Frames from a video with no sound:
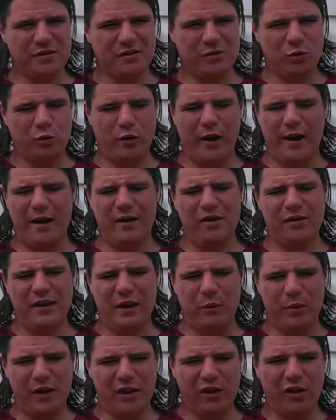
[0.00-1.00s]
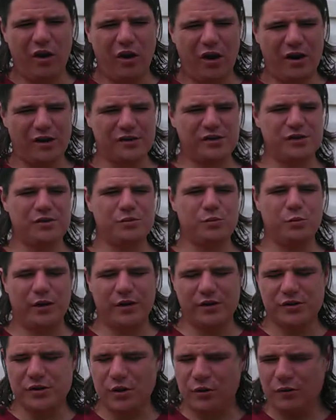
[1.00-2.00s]
ground that we lost
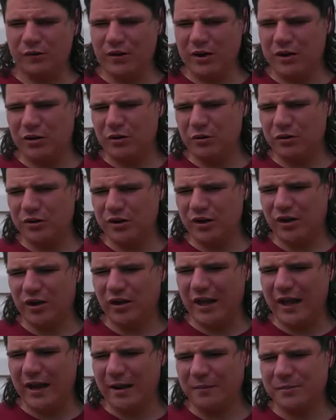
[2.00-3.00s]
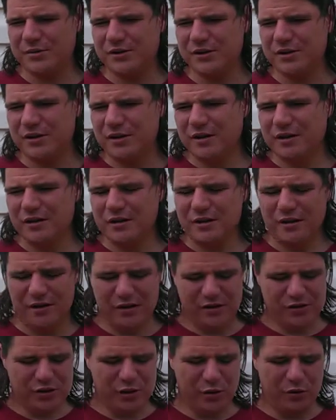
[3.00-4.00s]
when the Soviet Union collapsed.
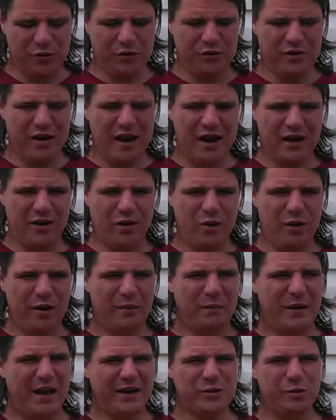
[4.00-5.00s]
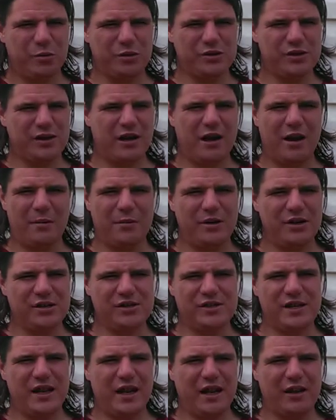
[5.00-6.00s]
So they're not going back towards a
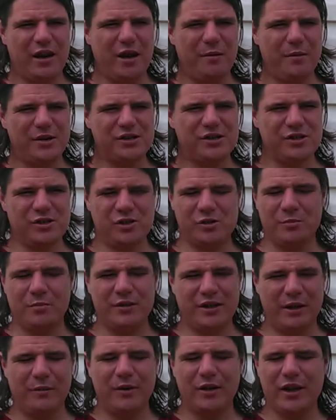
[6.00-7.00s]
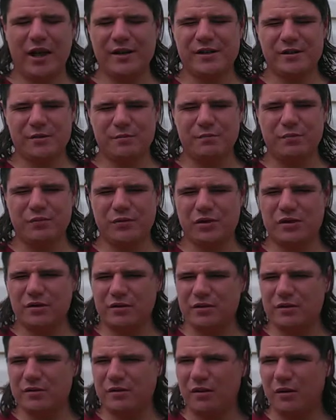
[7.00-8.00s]
communist economic system, but they would like
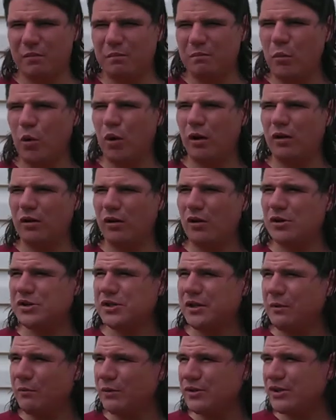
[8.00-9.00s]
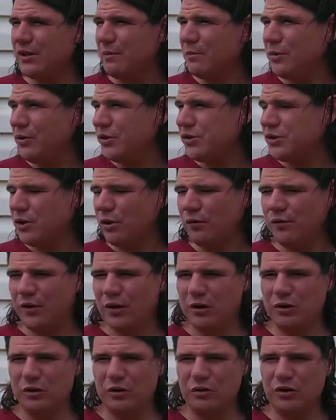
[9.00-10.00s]
to more closely resemble the
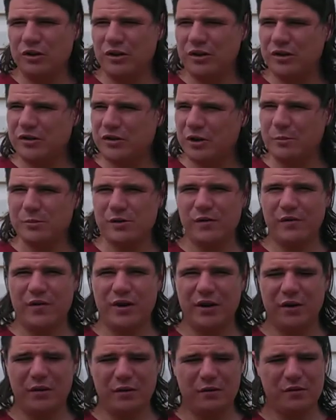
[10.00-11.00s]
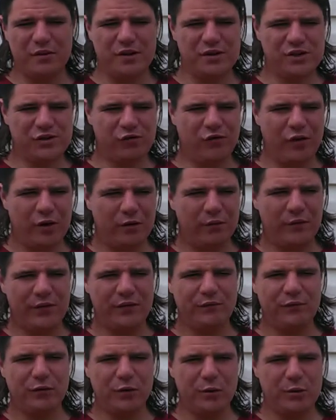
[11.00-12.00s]
Soviet Union in terms of their sphere of
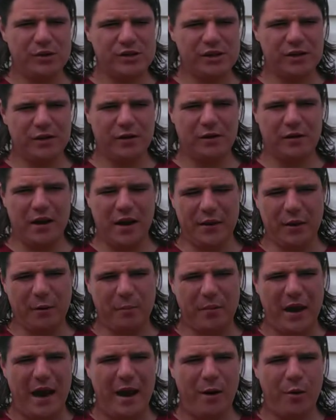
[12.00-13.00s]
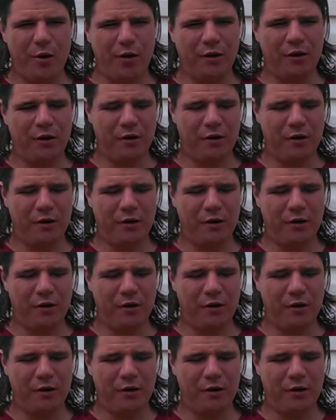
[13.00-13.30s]
influence and their power.